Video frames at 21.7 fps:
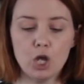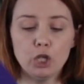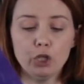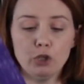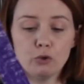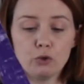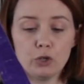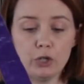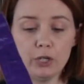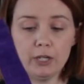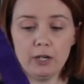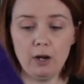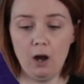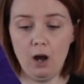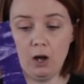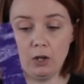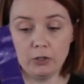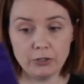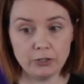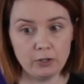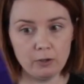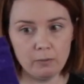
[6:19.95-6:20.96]
You could
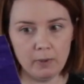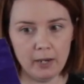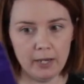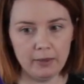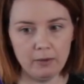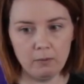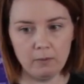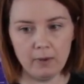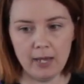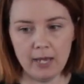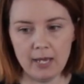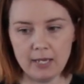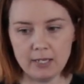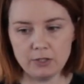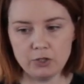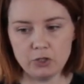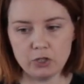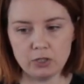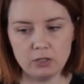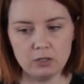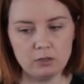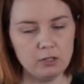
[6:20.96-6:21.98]
also, by the way,
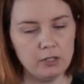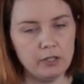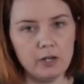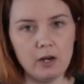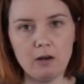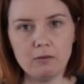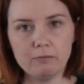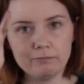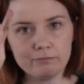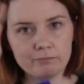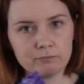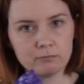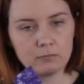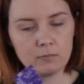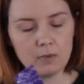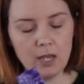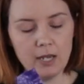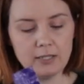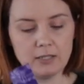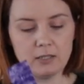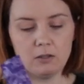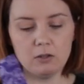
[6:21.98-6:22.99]
just, you know,
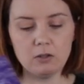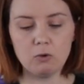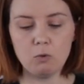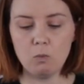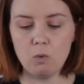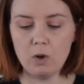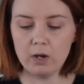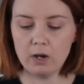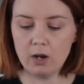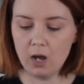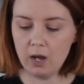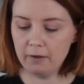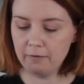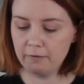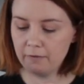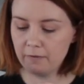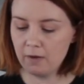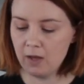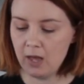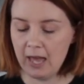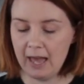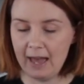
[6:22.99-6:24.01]
as a little one-off,
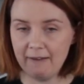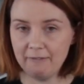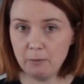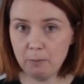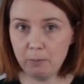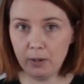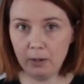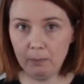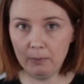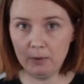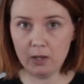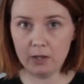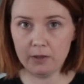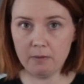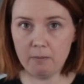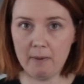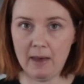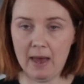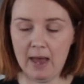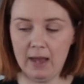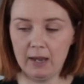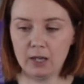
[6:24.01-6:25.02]
have the purple on the
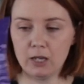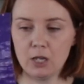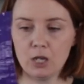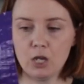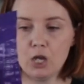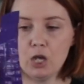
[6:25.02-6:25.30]
back.